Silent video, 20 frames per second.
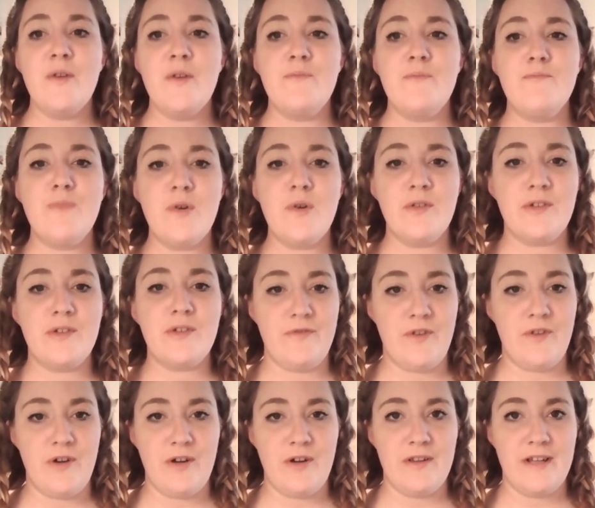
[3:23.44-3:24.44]
Most of
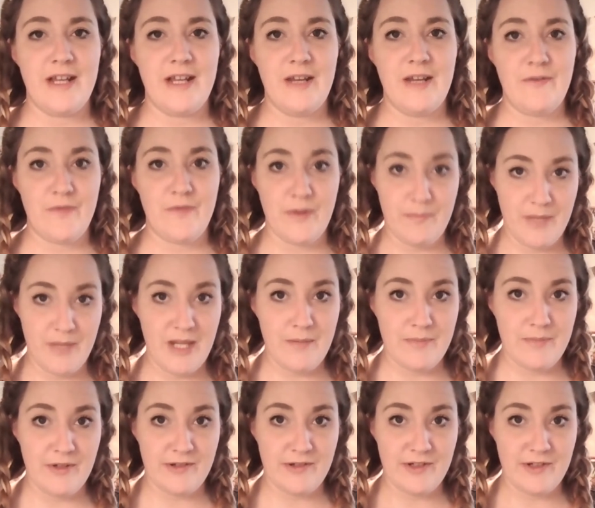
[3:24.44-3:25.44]
all, if the
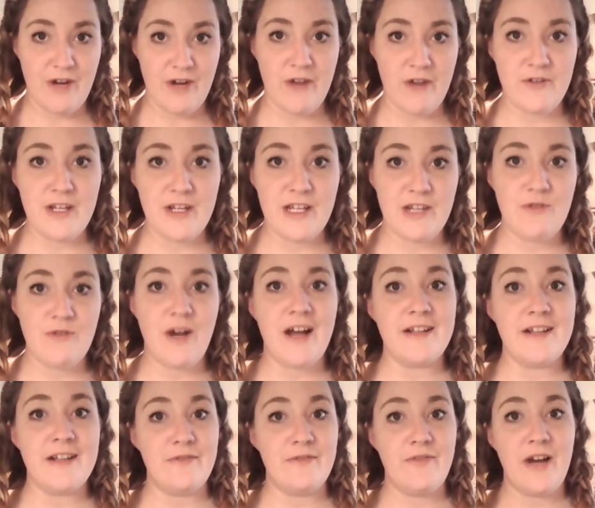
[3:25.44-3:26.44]
people surrounding you are
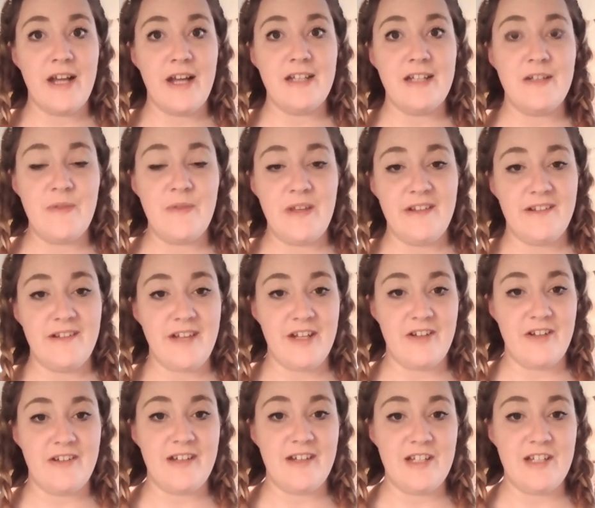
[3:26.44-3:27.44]
defined in these
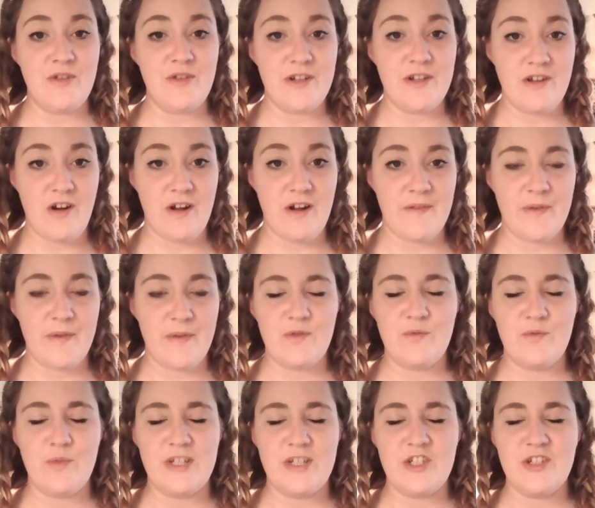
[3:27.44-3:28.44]
centers and you are not,
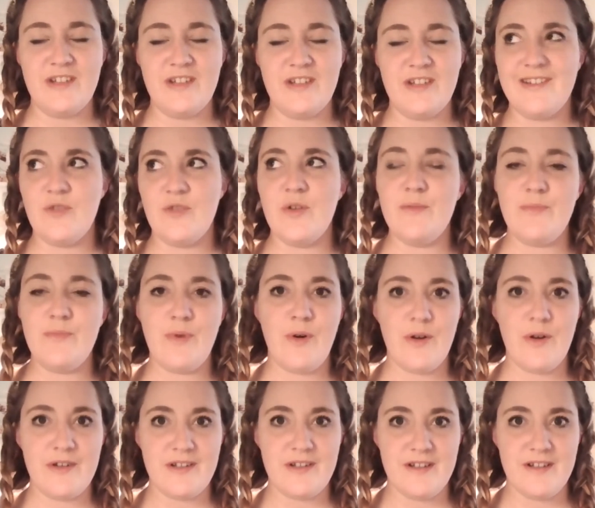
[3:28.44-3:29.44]
which is so
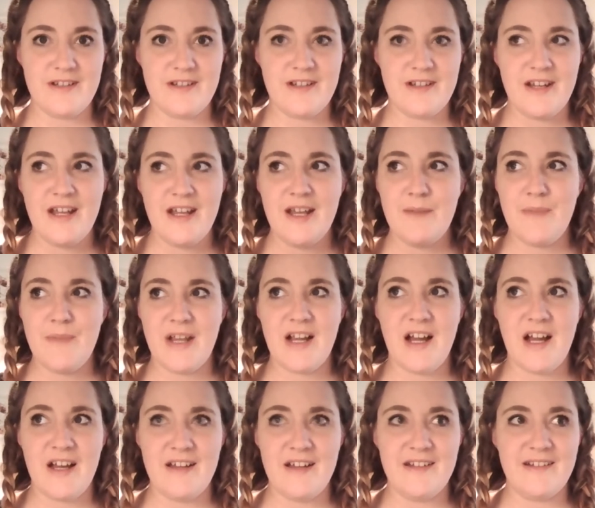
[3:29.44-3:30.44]
important
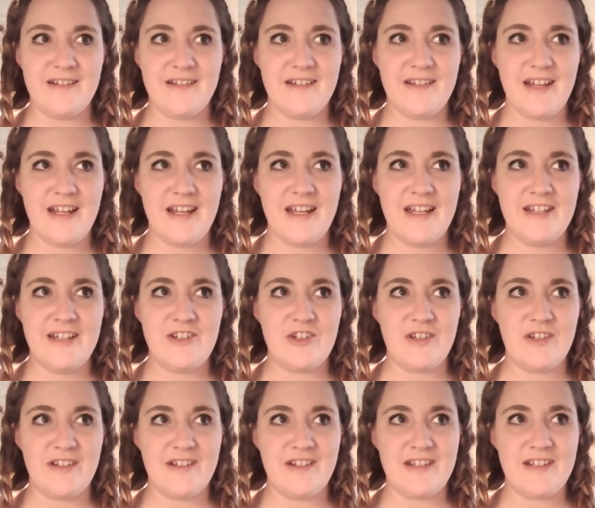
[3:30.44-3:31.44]
because it
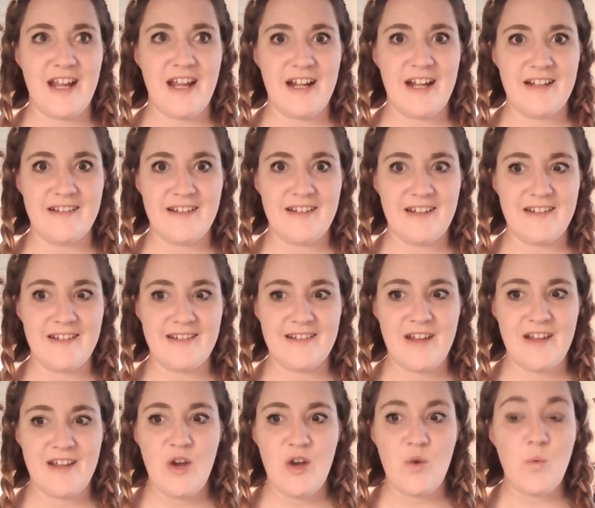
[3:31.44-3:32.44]
just tells us
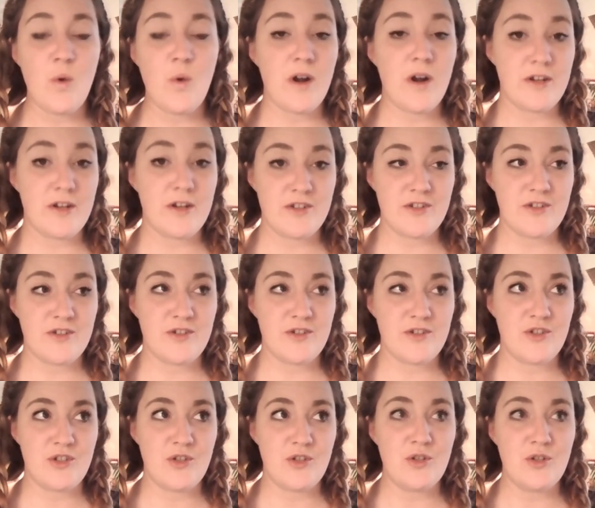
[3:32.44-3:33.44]
what
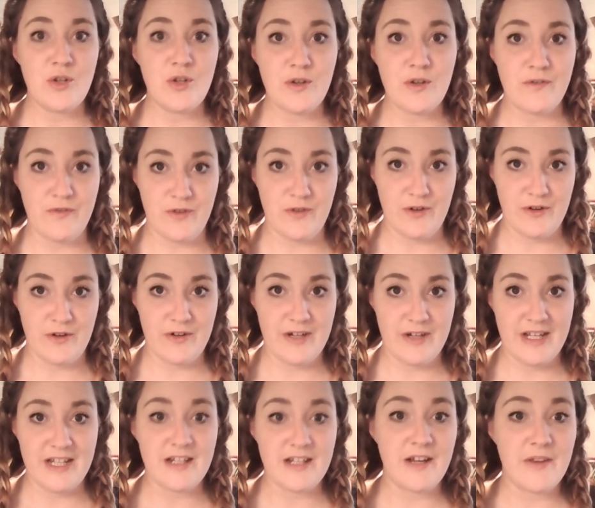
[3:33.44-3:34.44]
to look for
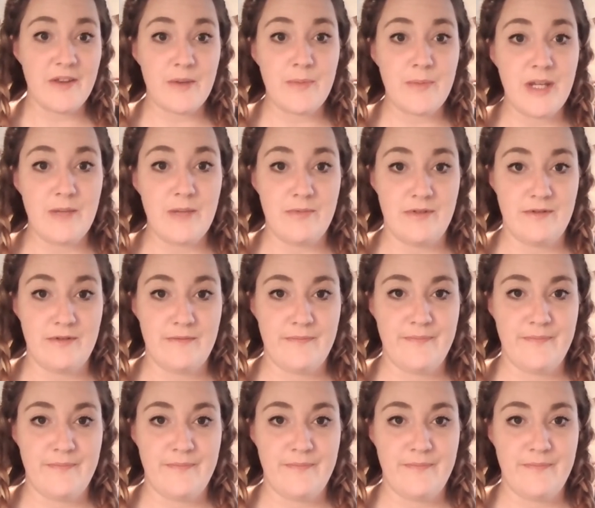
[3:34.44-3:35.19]
in other people.